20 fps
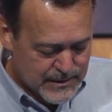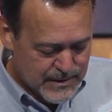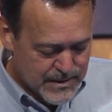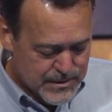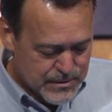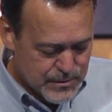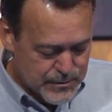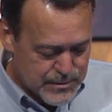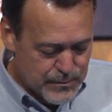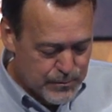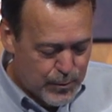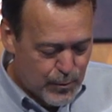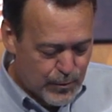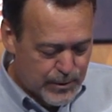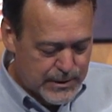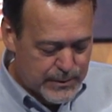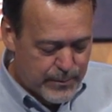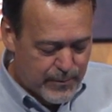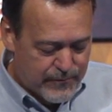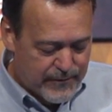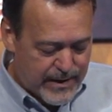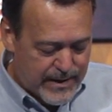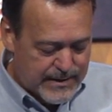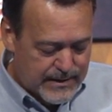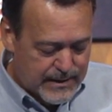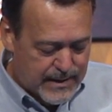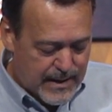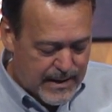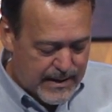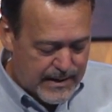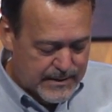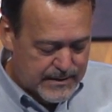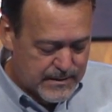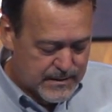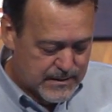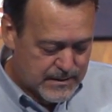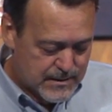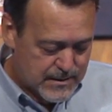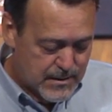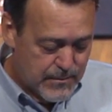So it's important to provide a guide,
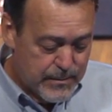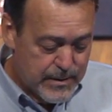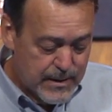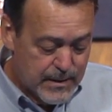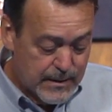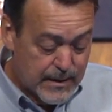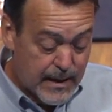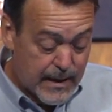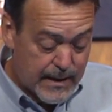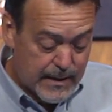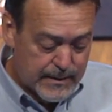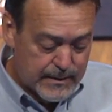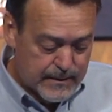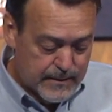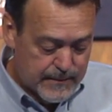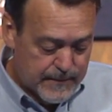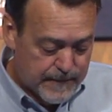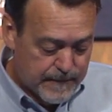and to be a guide.